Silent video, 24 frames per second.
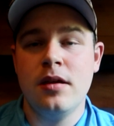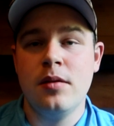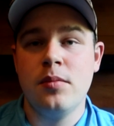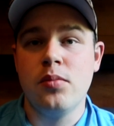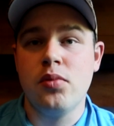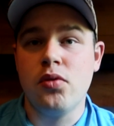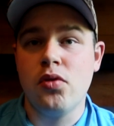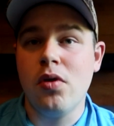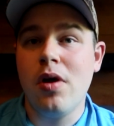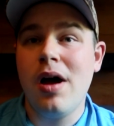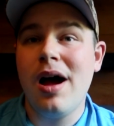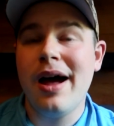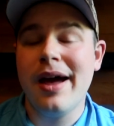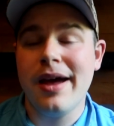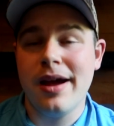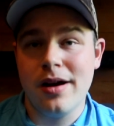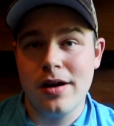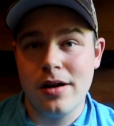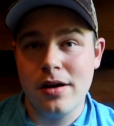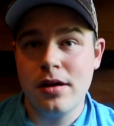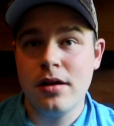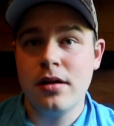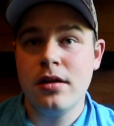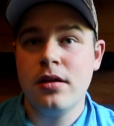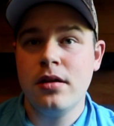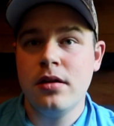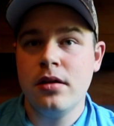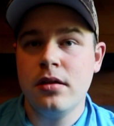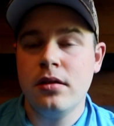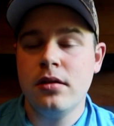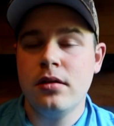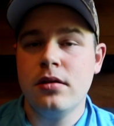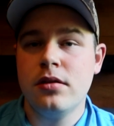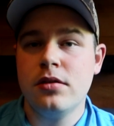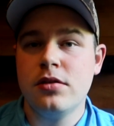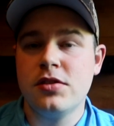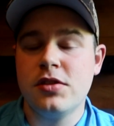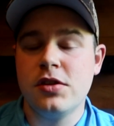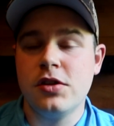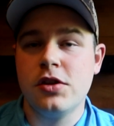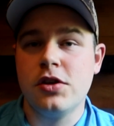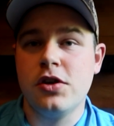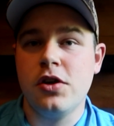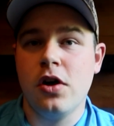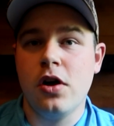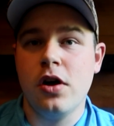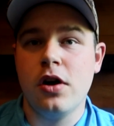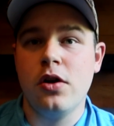prior to the
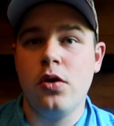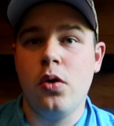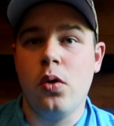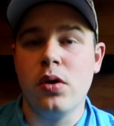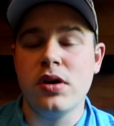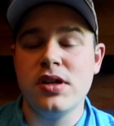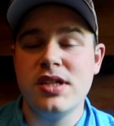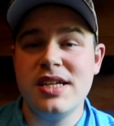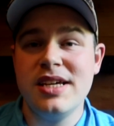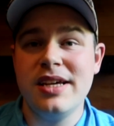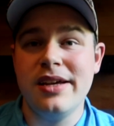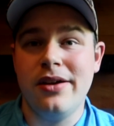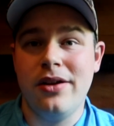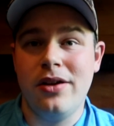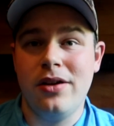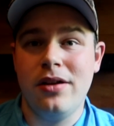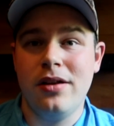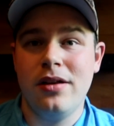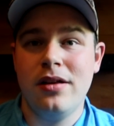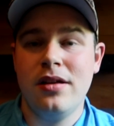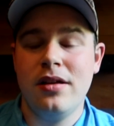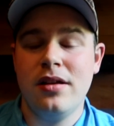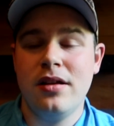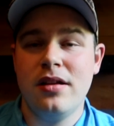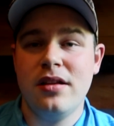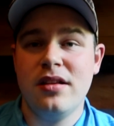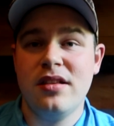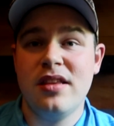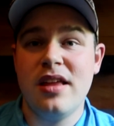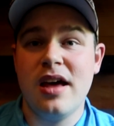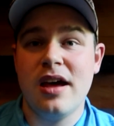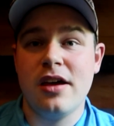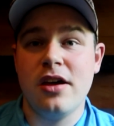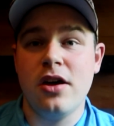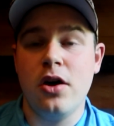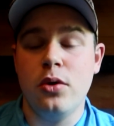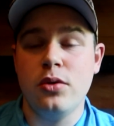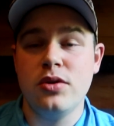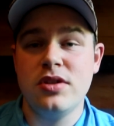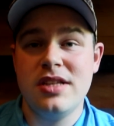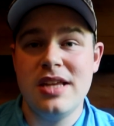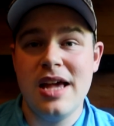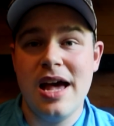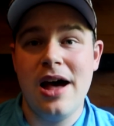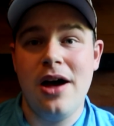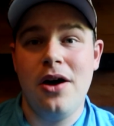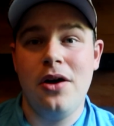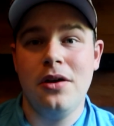current ordeal that goes
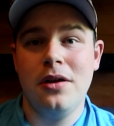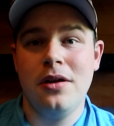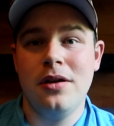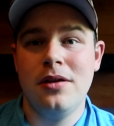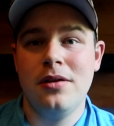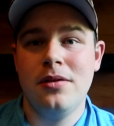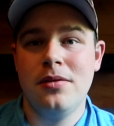down.